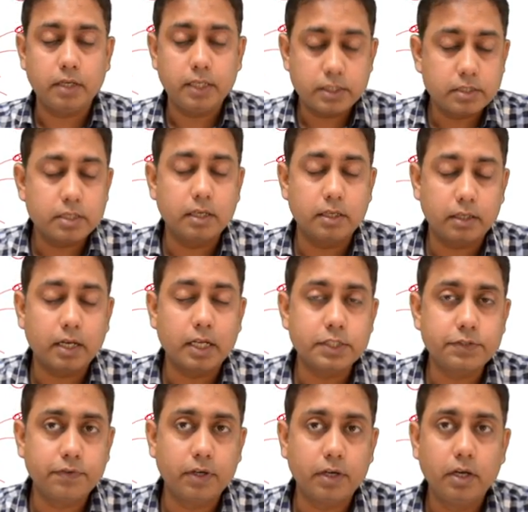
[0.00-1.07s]
is a
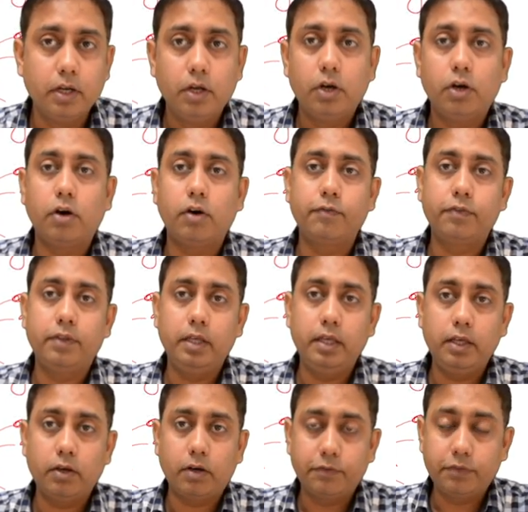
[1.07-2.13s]
transfer of the